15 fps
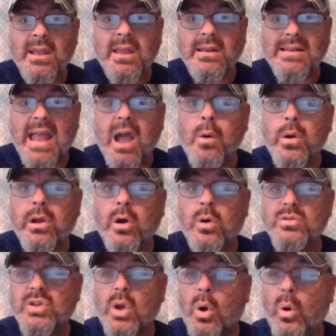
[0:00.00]
Now it
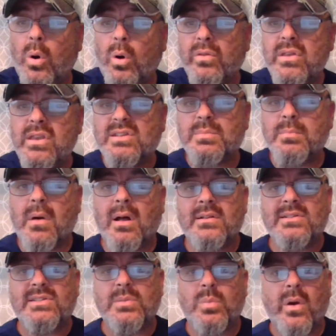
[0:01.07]
goes all these
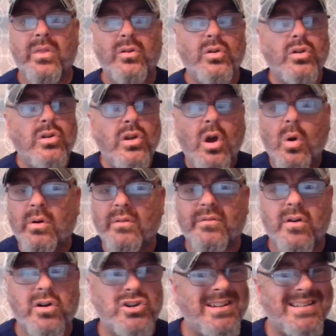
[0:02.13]
months with no
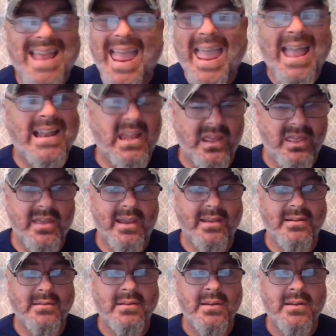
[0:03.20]
aversion to anything.